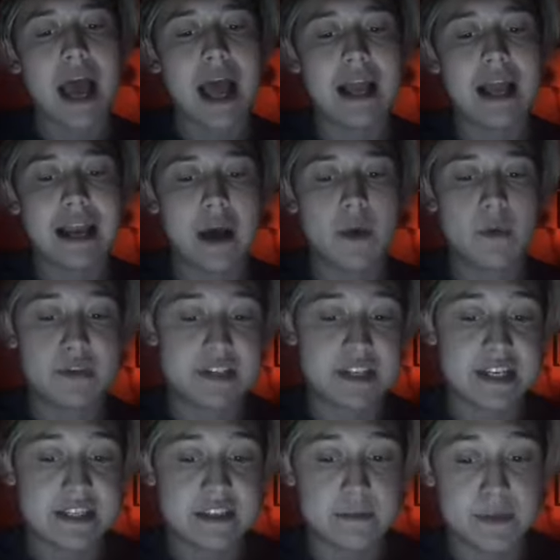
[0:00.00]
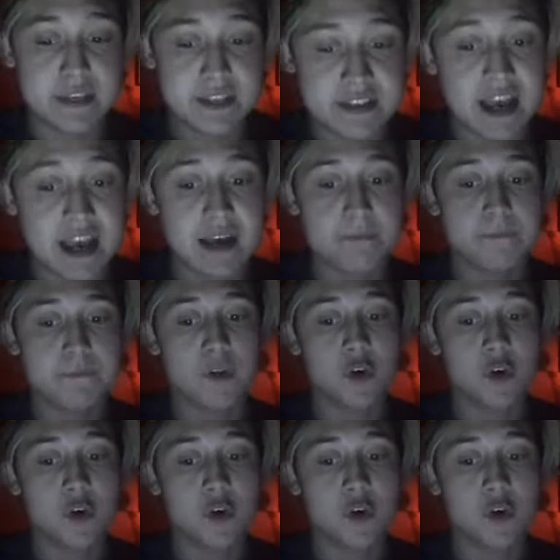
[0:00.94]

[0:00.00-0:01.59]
allow a scene to be set.